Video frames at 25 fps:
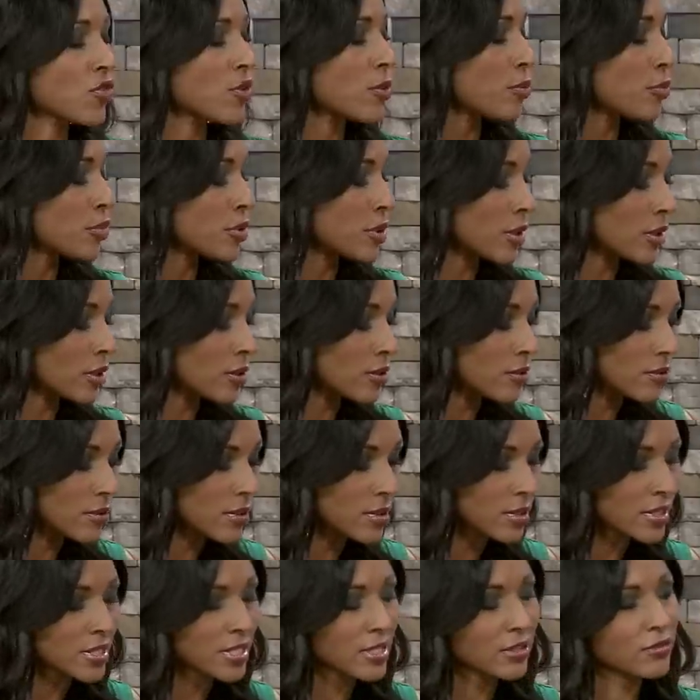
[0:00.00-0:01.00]
from
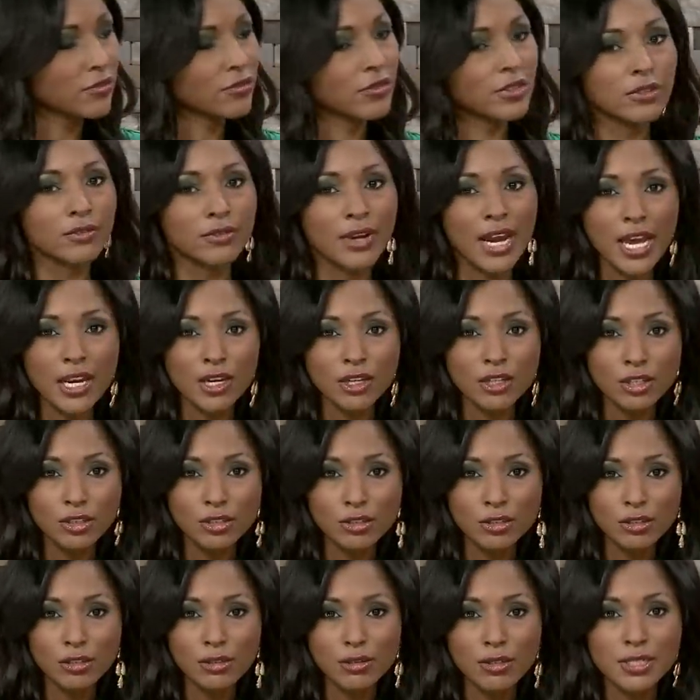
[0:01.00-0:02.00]
pollutants and free
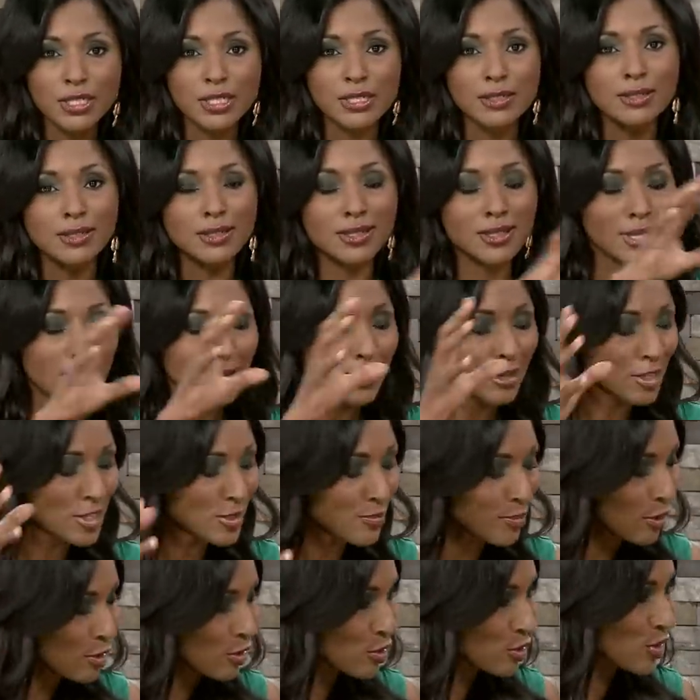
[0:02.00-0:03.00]
radicals and sun
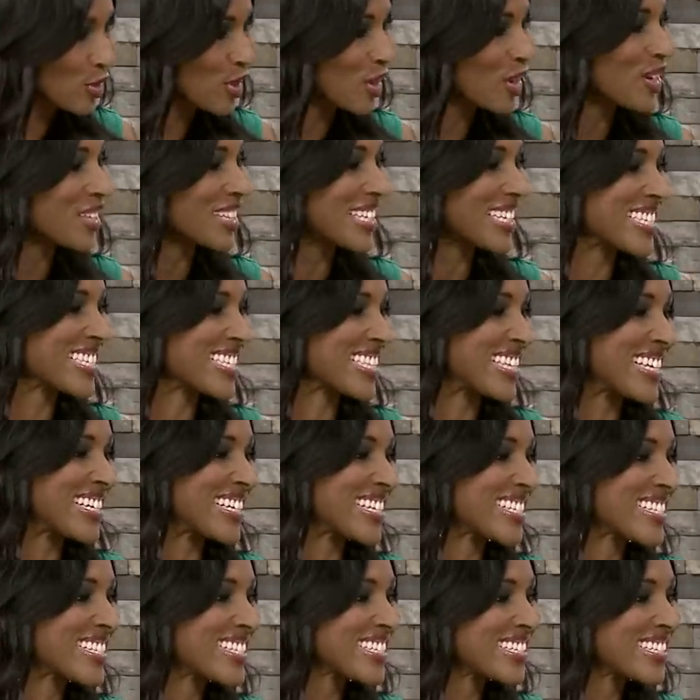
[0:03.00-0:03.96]
exposure, all these things.